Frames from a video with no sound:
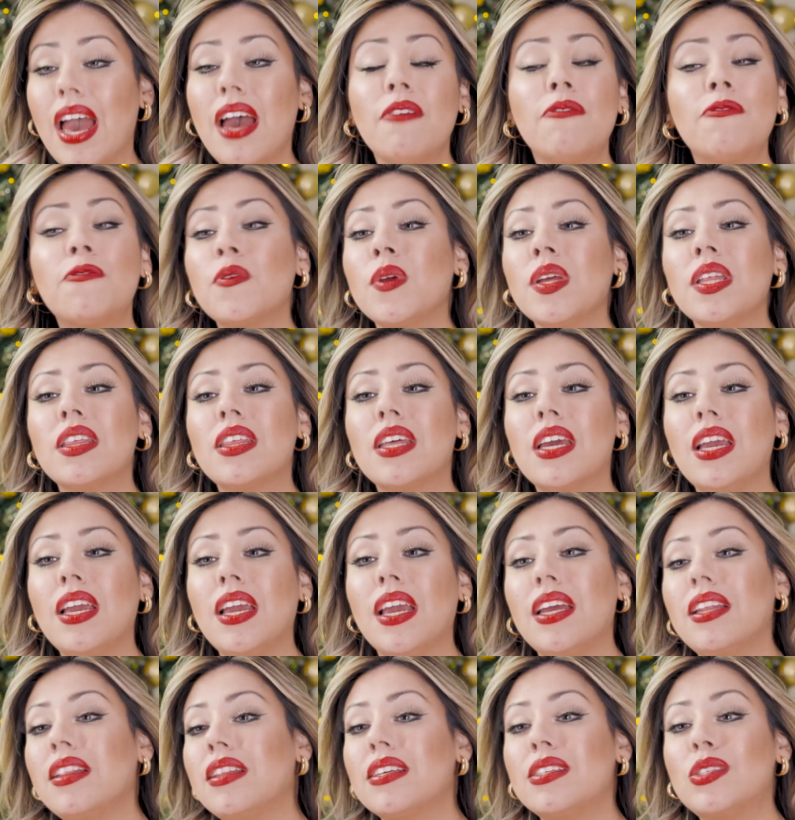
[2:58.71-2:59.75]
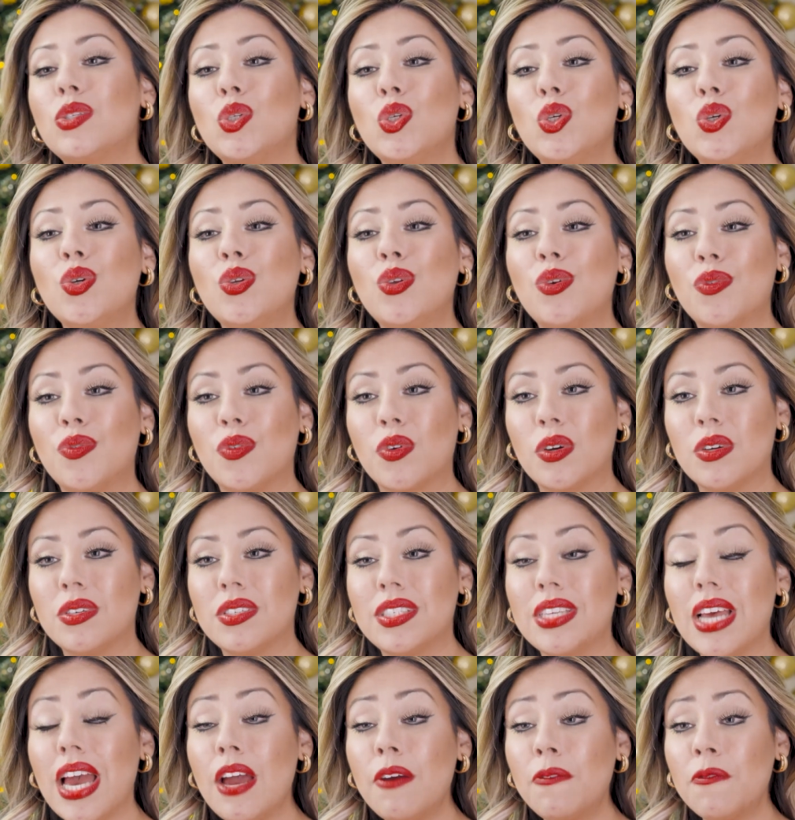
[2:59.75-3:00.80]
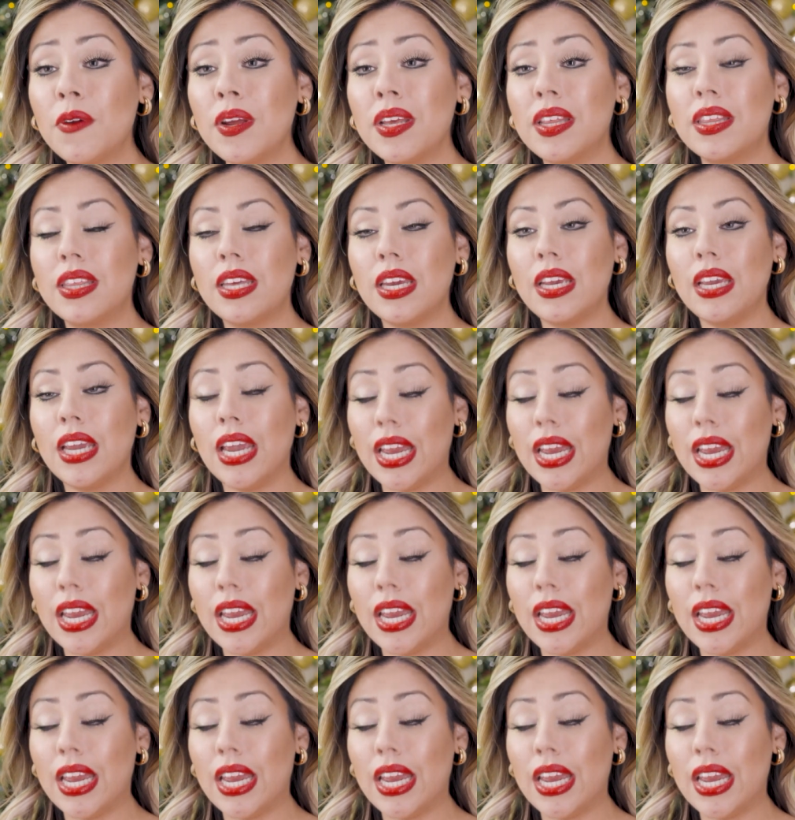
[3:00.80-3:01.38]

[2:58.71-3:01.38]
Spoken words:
Everything in this universe, everything